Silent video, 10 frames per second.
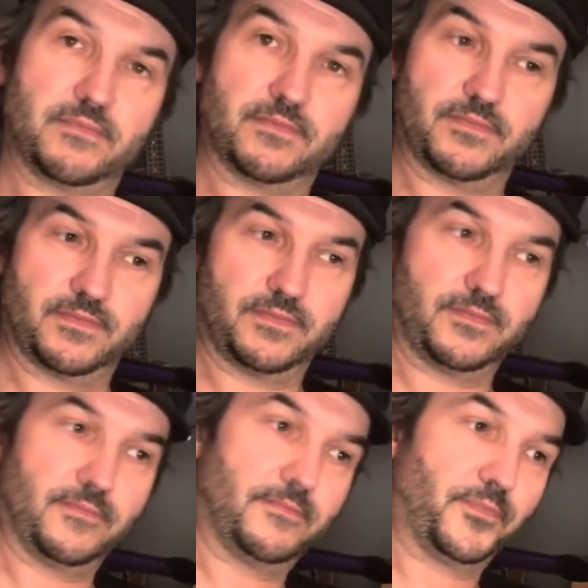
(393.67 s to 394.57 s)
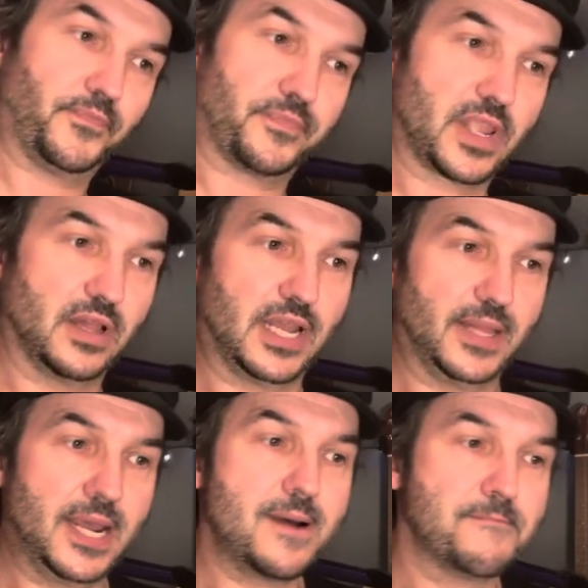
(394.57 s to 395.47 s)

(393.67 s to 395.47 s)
like that.